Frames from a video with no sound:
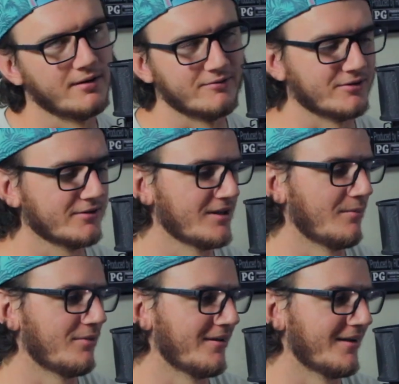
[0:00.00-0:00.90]
Whatever,
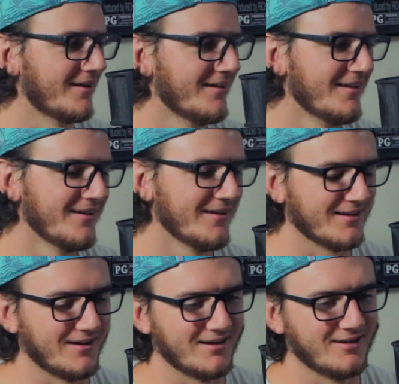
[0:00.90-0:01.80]
same thing.
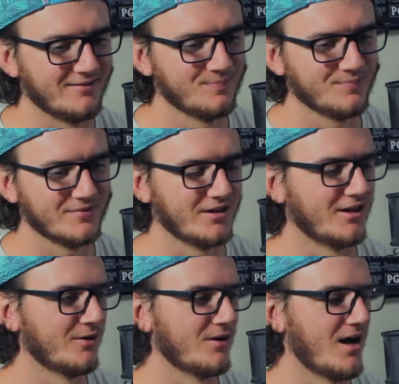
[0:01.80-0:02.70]
God,
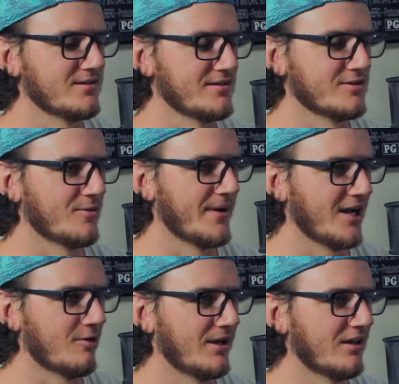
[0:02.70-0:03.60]
Nazis are
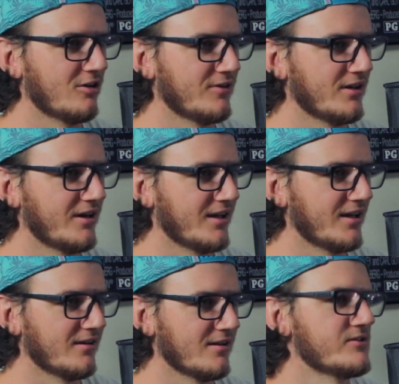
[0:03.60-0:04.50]
back being the villain
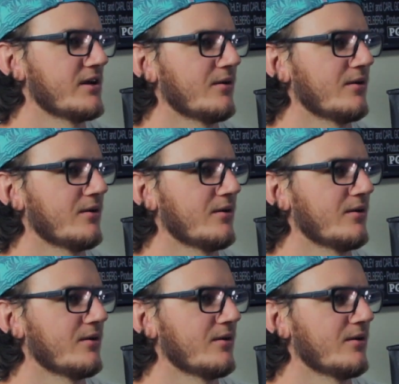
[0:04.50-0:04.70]
again because